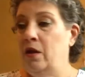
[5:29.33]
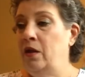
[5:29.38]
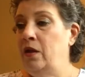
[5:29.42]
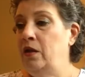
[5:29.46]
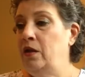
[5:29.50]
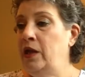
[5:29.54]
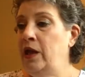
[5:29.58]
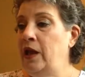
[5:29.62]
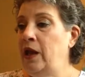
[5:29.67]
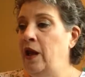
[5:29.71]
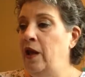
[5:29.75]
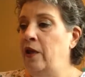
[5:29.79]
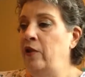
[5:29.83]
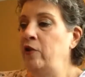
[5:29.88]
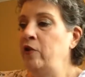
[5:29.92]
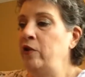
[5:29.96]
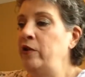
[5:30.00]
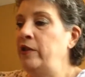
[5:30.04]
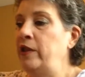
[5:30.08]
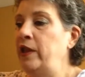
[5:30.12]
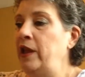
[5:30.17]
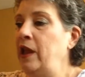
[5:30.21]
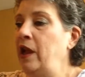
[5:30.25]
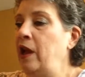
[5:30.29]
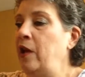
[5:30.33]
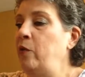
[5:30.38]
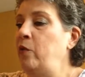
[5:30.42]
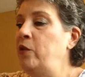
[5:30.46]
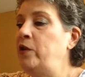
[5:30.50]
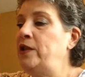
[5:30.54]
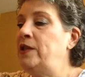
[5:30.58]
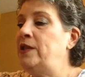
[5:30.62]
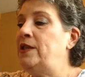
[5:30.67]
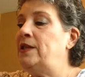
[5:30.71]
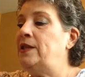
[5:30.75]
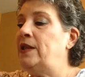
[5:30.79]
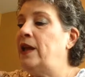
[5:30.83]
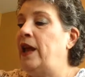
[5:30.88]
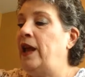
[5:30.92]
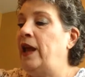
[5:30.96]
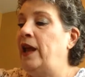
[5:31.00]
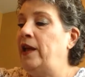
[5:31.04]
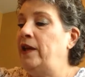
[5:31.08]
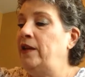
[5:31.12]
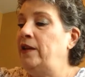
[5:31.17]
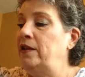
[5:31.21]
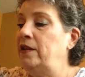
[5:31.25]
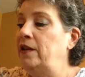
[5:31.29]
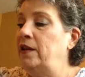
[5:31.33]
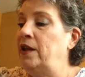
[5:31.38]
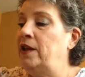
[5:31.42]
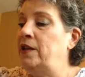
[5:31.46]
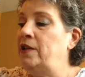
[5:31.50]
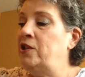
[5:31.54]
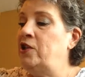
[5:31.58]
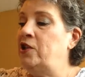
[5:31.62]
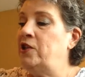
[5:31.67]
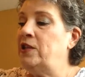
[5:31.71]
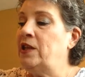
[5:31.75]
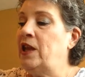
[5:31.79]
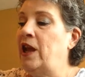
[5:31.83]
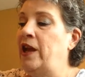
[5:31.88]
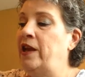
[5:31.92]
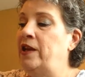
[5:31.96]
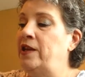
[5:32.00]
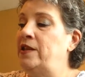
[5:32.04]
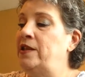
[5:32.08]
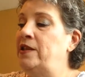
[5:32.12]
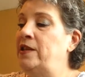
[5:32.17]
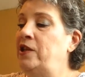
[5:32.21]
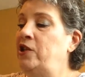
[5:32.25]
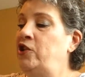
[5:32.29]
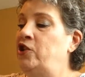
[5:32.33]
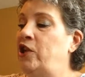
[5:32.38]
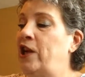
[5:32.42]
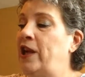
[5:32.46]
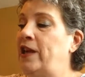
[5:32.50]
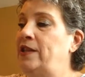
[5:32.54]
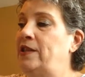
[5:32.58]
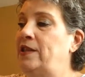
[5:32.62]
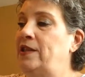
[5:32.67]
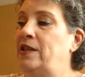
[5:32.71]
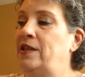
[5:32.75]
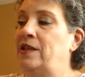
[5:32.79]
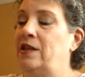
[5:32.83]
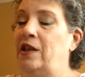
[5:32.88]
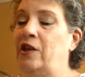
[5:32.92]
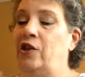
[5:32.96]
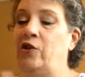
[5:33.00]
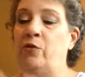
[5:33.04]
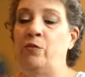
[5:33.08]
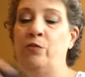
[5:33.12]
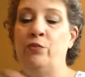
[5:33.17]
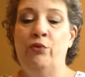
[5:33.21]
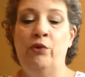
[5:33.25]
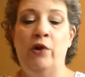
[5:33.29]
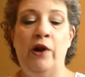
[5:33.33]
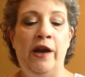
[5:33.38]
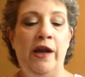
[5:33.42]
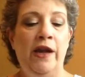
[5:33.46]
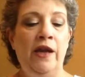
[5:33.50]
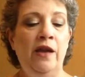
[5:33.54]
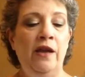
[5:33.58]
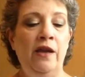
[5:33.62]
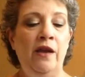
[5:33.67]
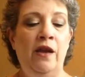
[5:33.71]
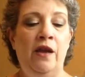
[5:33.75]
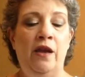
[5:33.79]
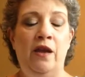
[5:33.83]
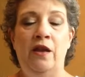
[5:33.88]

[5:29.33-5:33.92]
The other thing I would say and just kind of suggest is that you bring